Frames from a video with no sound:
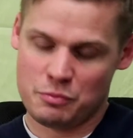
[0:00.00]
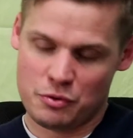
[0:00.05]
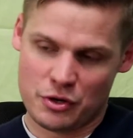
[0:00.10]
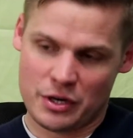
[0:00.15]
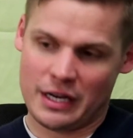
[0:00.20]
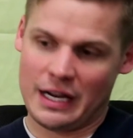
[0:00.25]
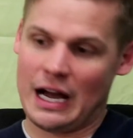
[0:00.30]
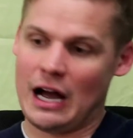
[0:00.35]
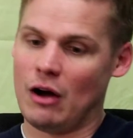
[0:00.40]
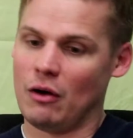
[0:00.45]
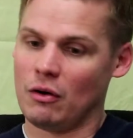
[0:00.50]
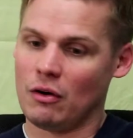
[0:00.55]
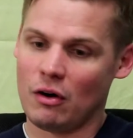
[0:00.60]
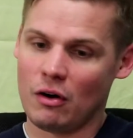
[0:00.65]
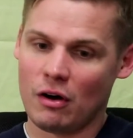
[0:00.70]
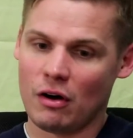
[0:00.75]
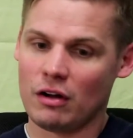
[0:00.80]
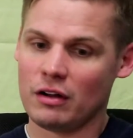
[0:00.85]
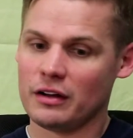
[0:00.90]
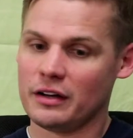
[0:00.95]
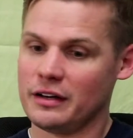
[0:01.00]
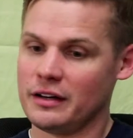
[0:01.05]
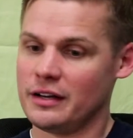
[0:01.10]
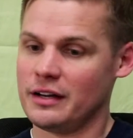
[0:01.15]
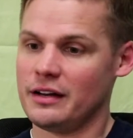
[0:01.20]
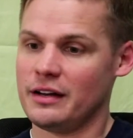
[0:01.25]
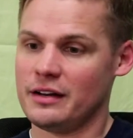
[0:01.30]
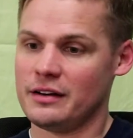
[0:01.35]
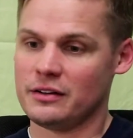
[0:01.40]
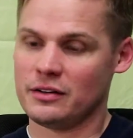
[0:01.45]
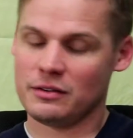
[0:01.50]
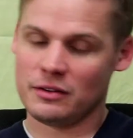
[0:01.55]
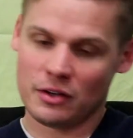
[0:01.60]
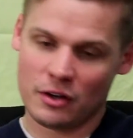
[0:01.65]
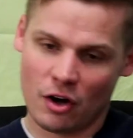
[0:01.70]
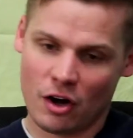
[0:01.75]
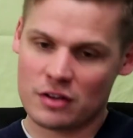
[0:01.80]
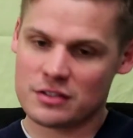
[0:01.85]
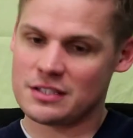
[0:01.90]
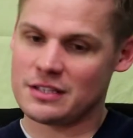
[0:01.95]
putting alcohol in it and
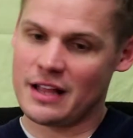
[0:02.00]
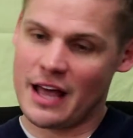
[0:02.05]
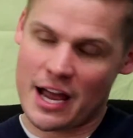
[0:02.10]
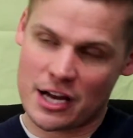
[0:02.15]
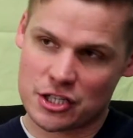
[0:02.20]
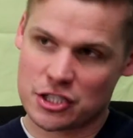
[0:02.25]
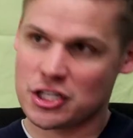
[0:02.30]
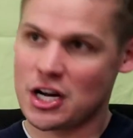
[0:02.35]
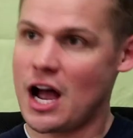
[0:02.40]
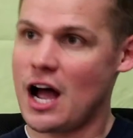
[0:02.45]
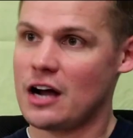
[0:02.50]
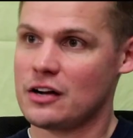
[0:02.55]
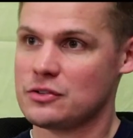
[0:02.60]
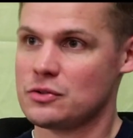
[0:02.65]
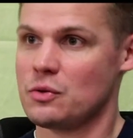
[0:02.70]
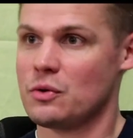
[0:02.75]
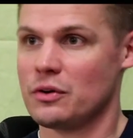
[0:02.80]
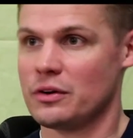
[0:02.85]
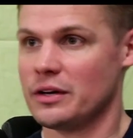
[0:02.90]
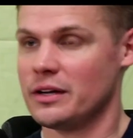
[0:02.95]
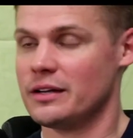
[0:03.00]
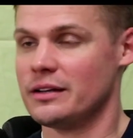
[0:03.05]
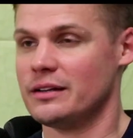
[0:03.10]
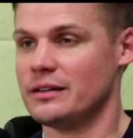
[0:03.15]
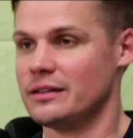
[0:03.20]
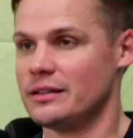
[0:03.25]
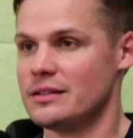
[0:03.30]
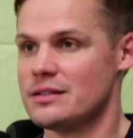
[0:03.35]
causing that shock toward it,